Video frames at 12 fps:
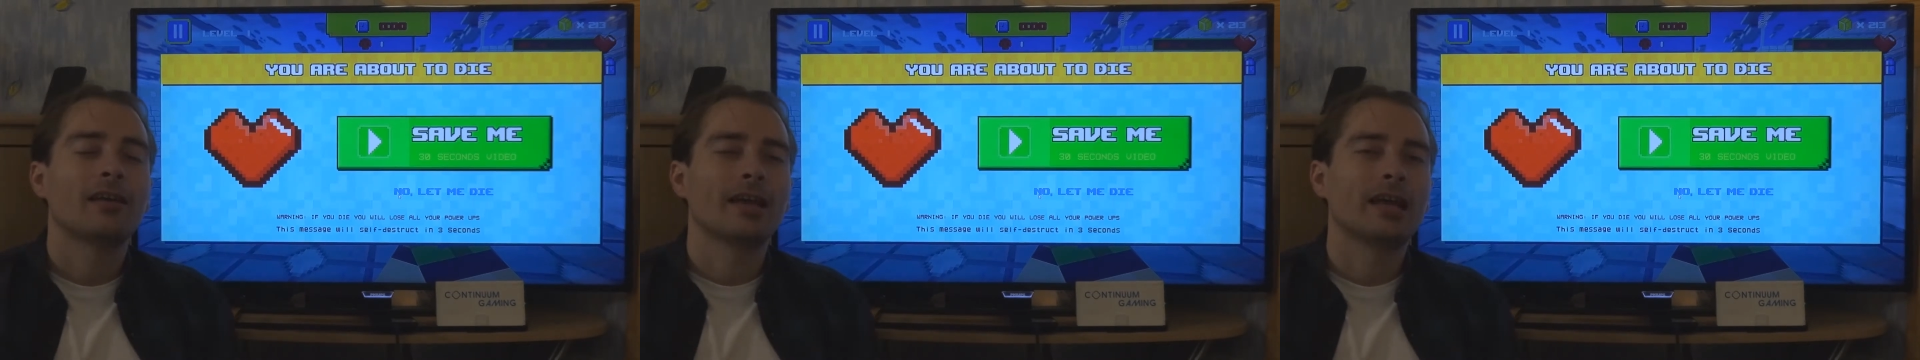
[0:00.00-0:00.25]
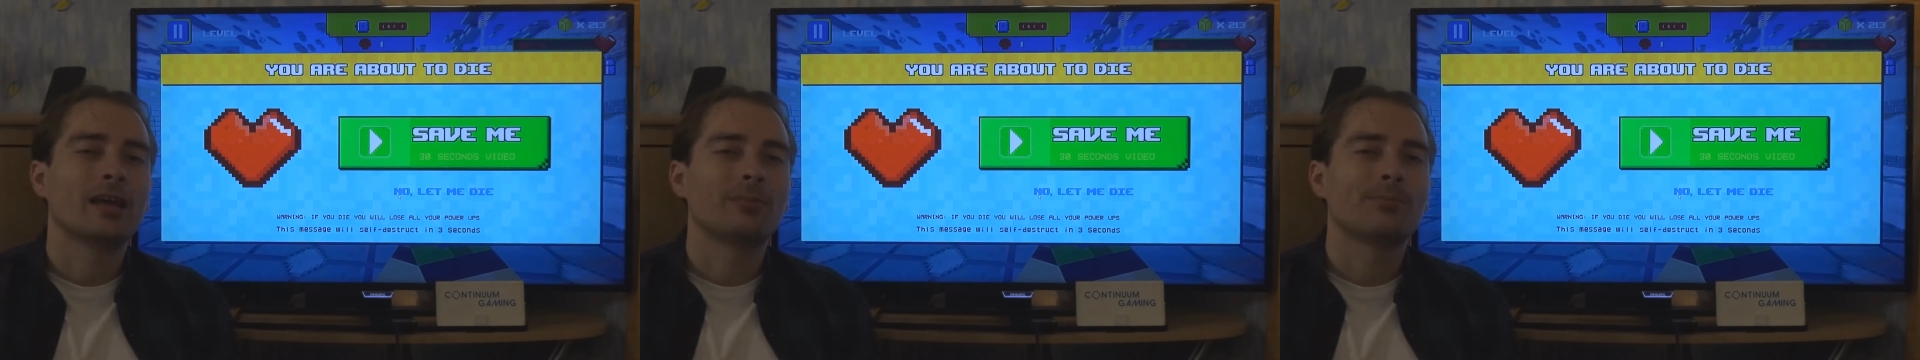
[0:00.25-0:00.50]

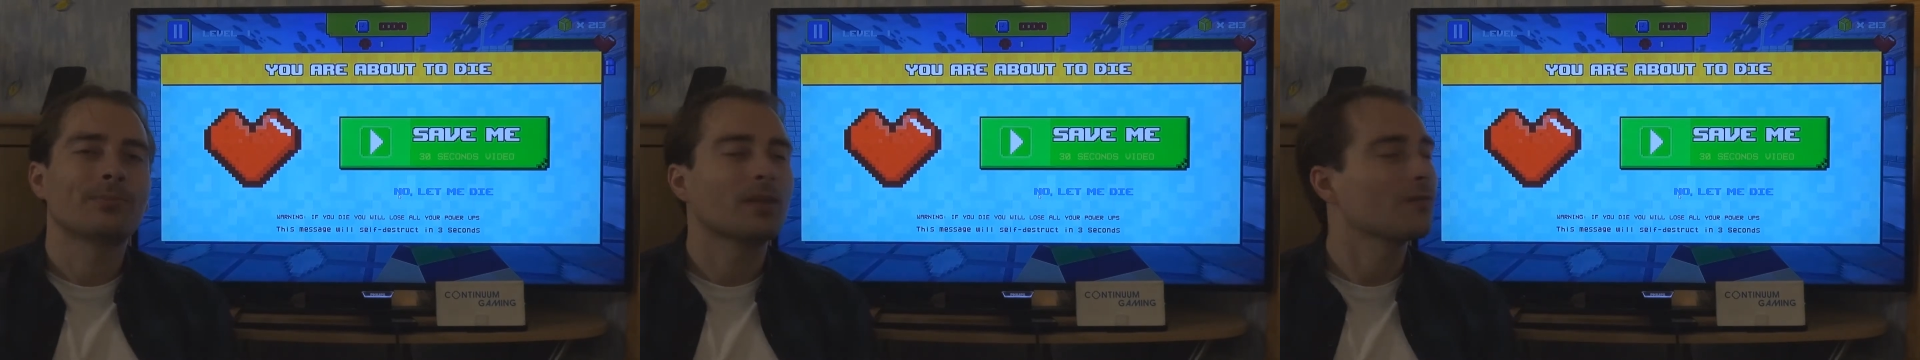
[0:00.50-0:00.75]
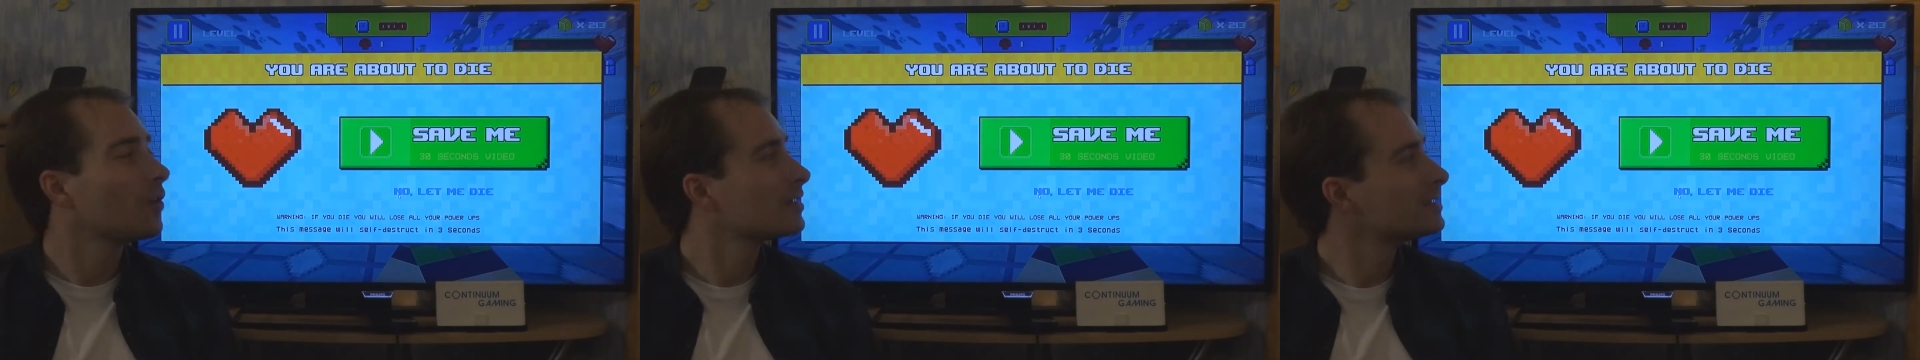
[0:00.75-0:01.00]

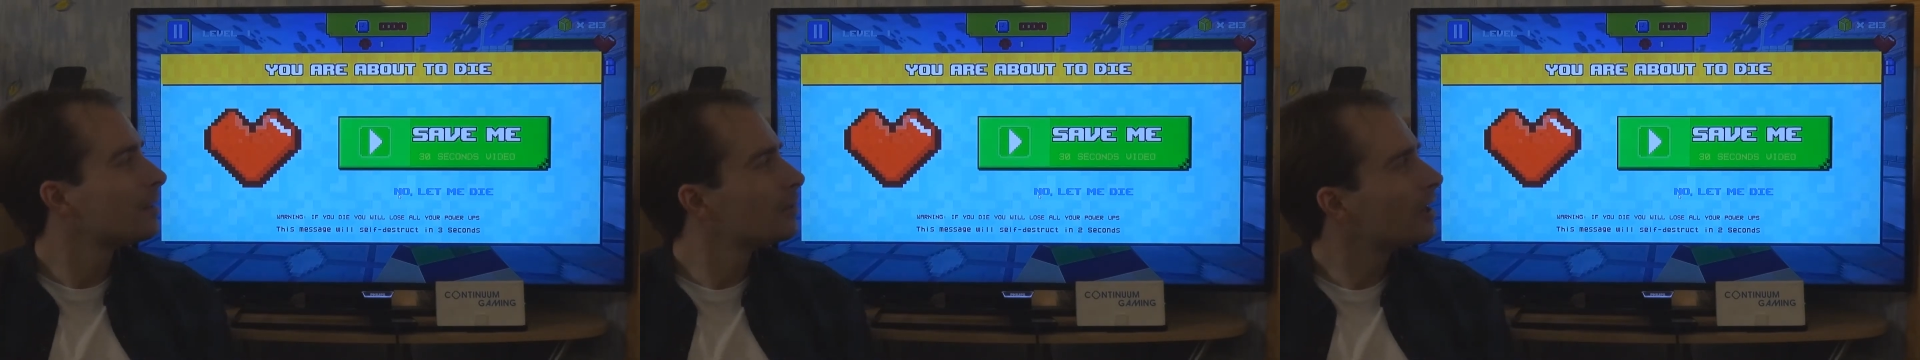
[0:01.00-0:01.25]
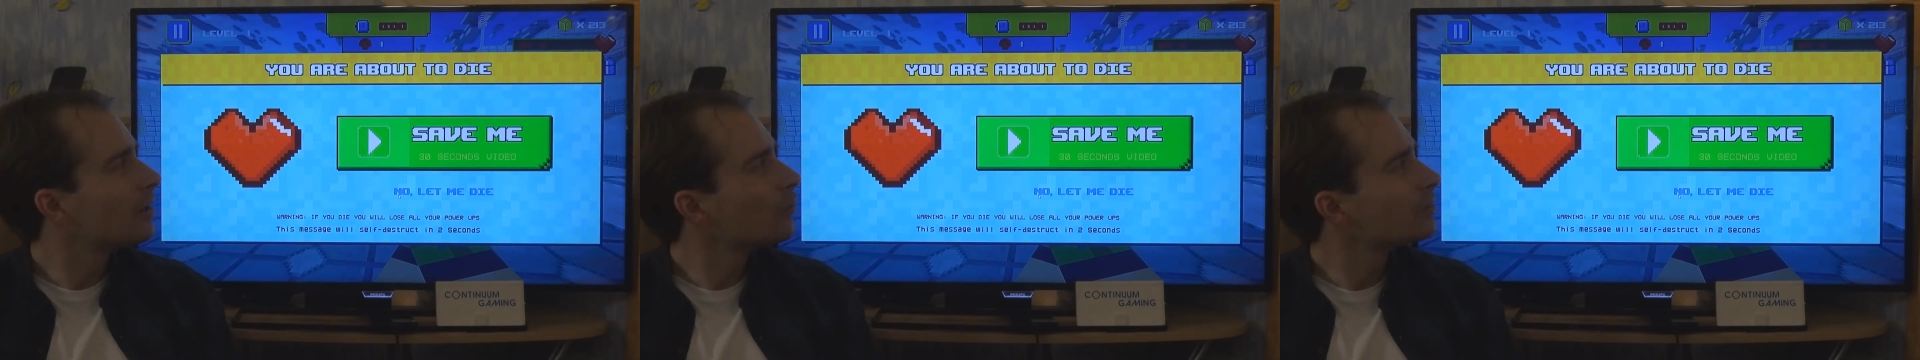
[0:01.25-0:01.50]
For
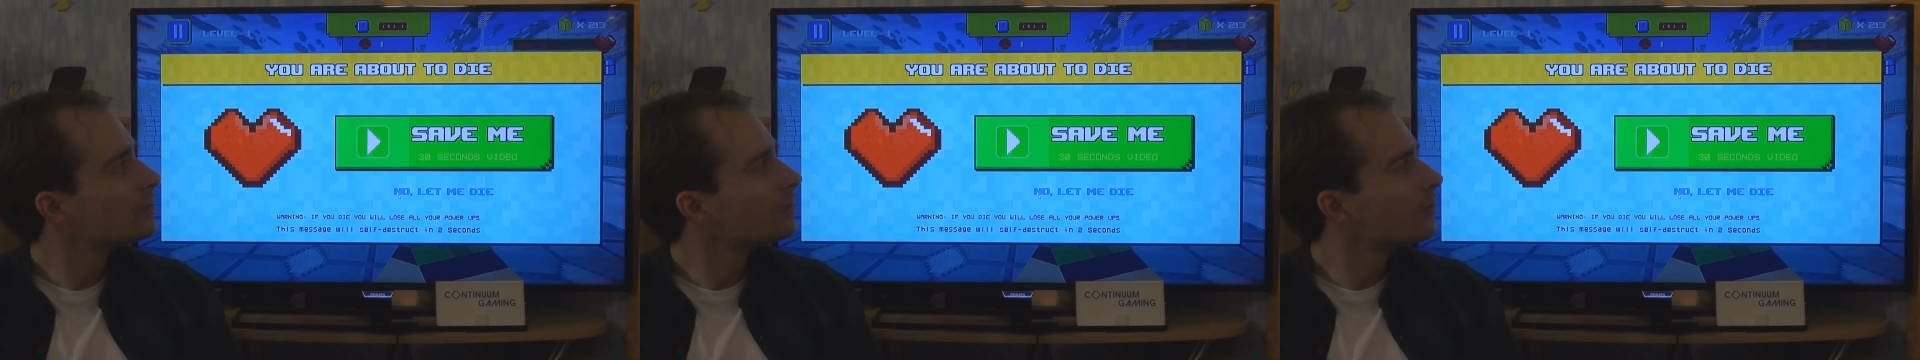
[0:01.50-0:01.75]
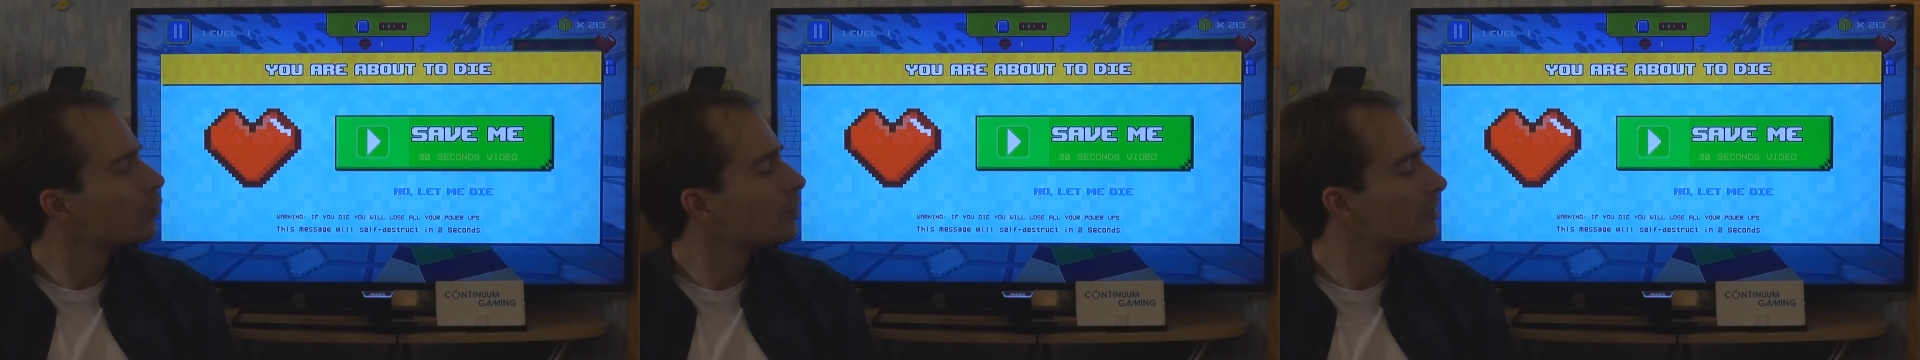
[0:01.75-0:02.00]
example, I
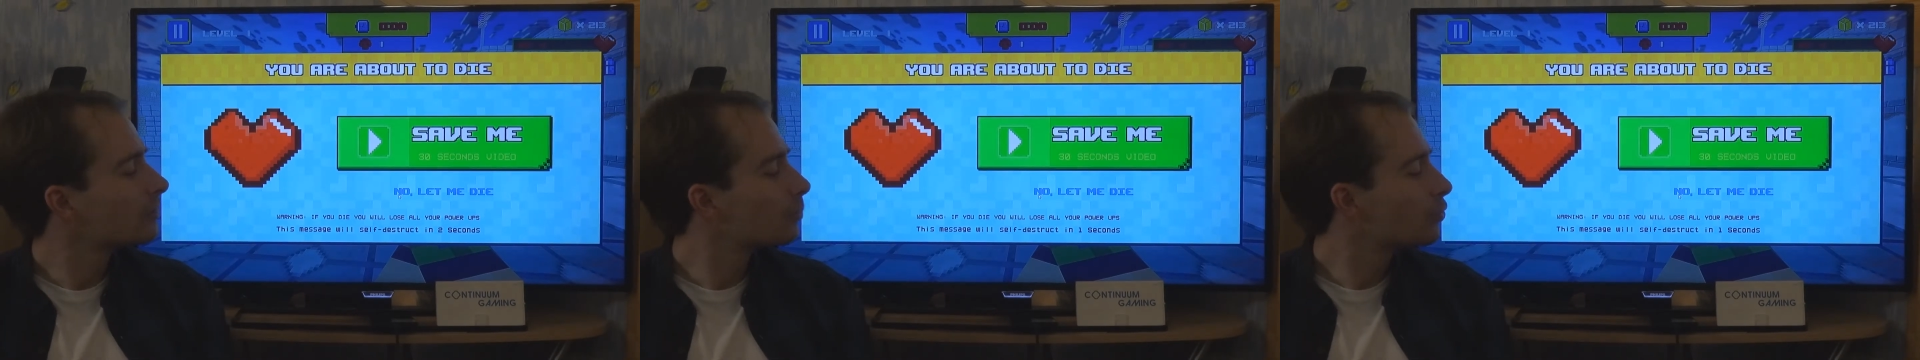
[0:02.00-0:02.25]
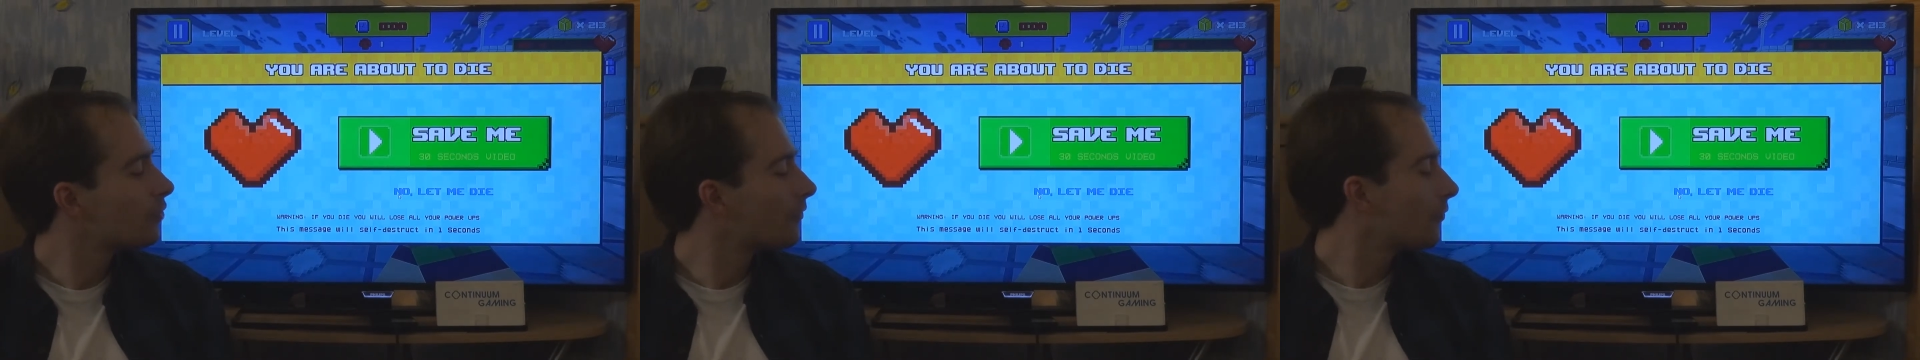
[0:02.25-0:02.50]
would
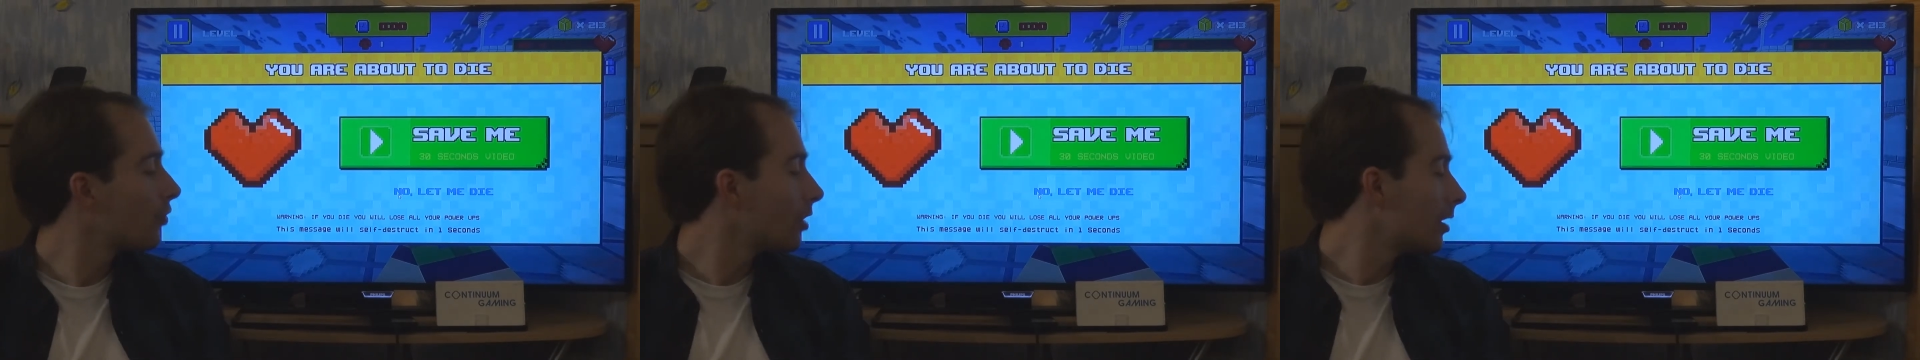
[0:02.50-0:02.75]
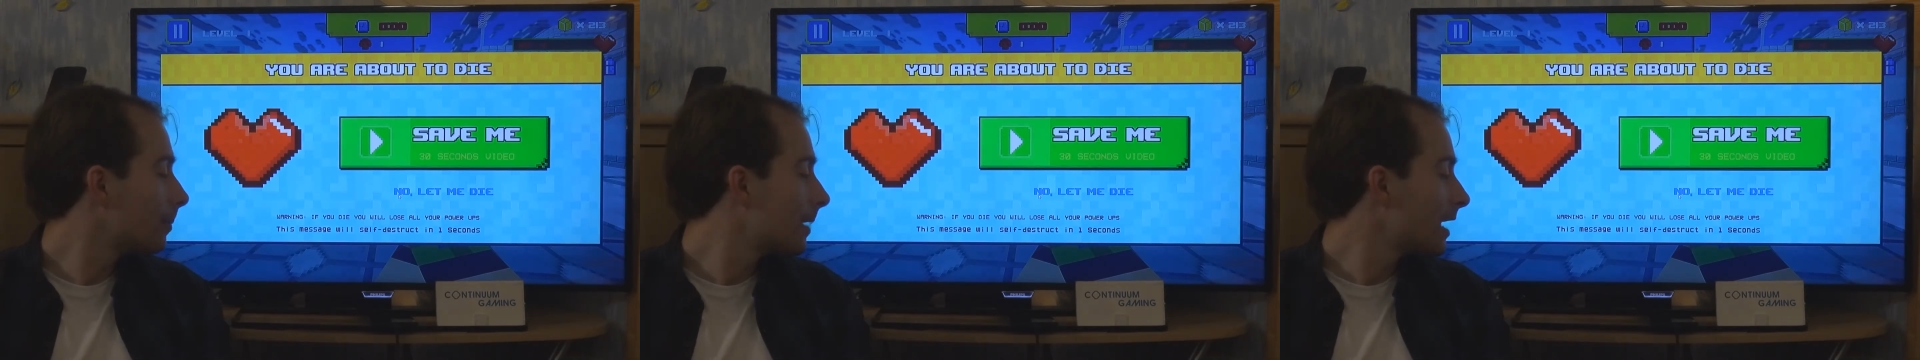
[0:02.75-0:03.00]

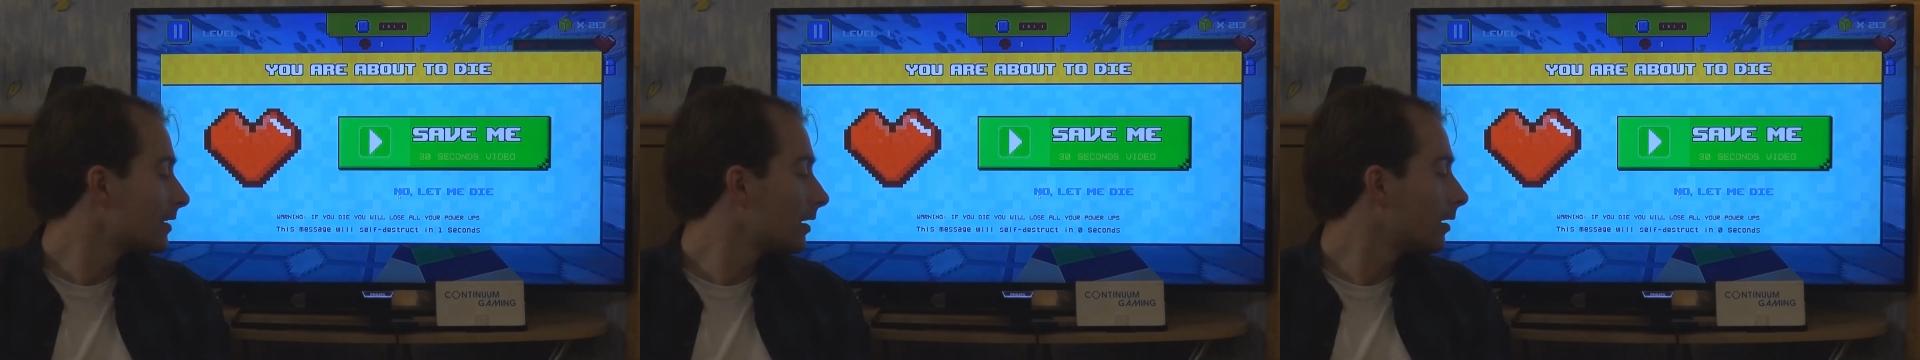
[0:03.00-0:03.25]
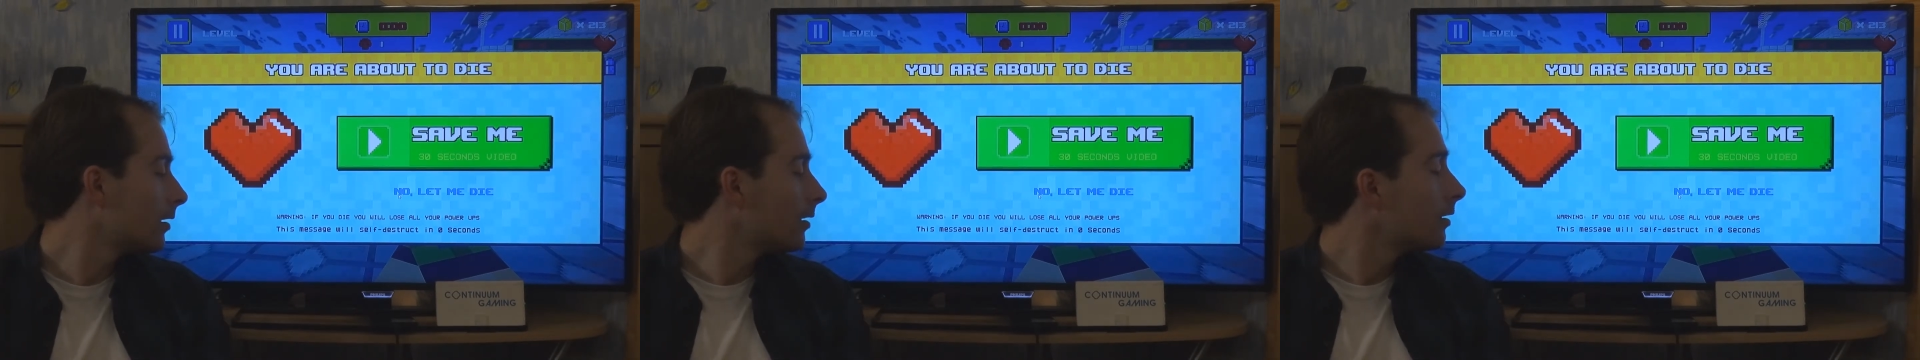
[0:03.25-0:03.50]
prefer a
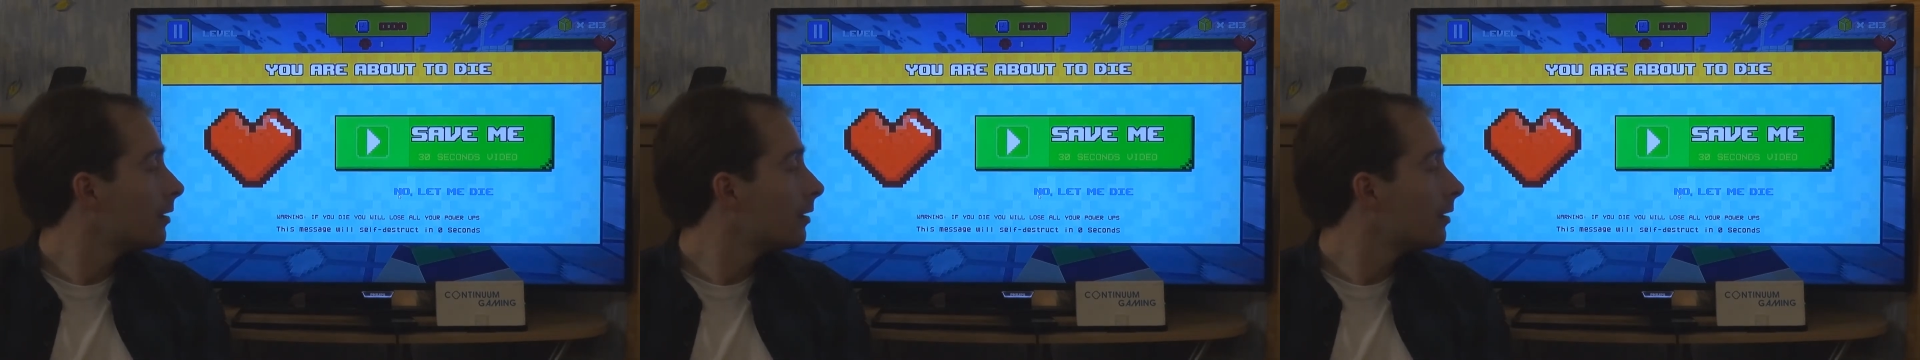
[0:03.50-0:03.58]
better...